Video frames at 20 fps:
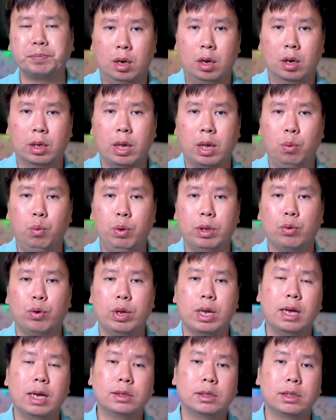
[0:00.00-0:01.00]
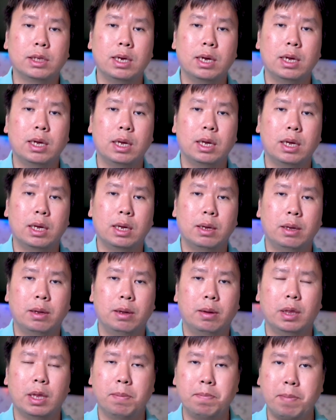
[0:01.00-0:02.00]
Okay, with regards to
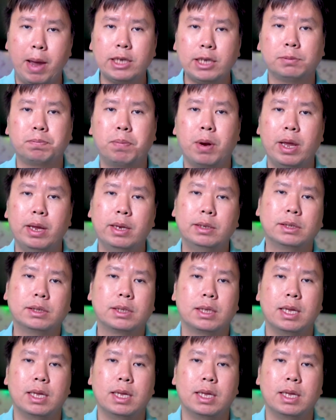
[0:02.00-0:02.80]
the Max plans,